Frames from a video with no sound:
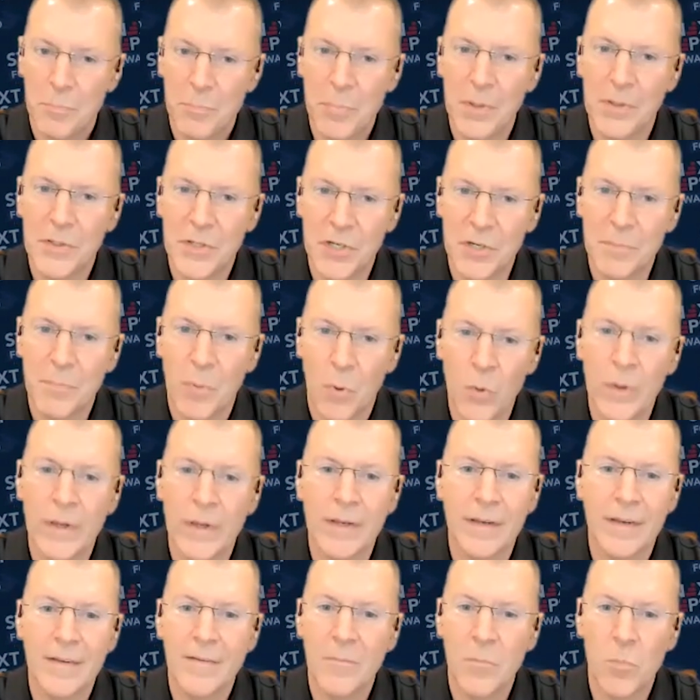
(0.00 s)
But to your
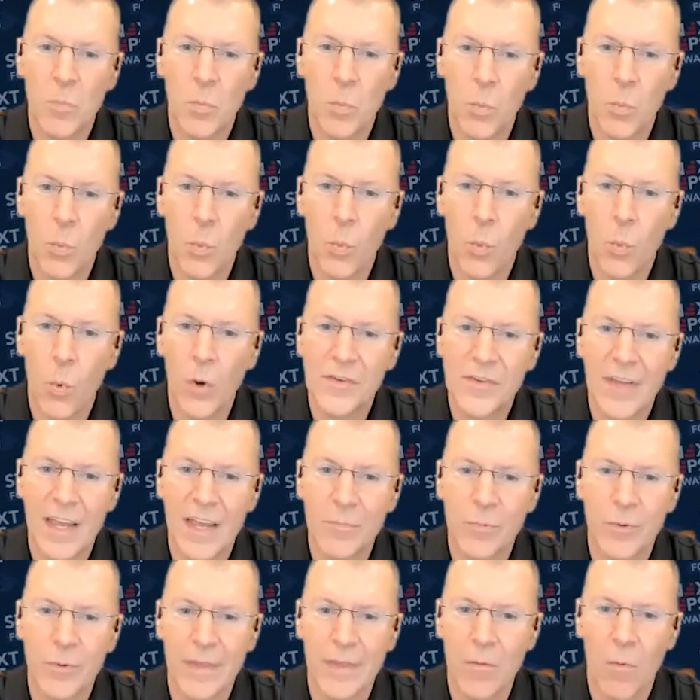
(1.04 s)
point, what
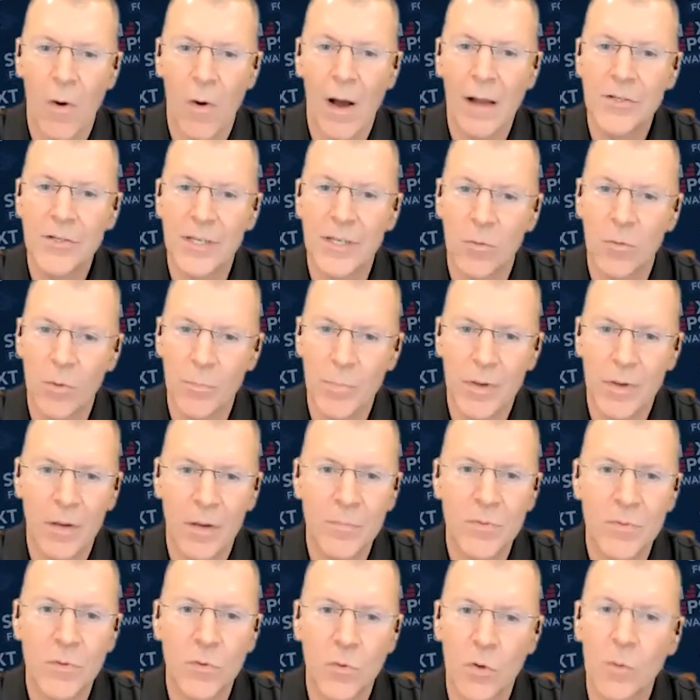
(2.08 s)
type were they watching and what
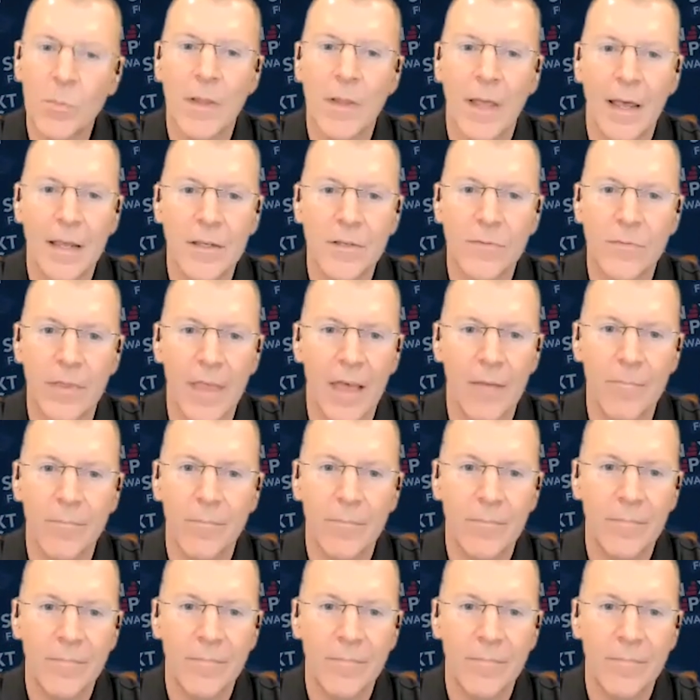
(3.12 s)
becomes normalized for them?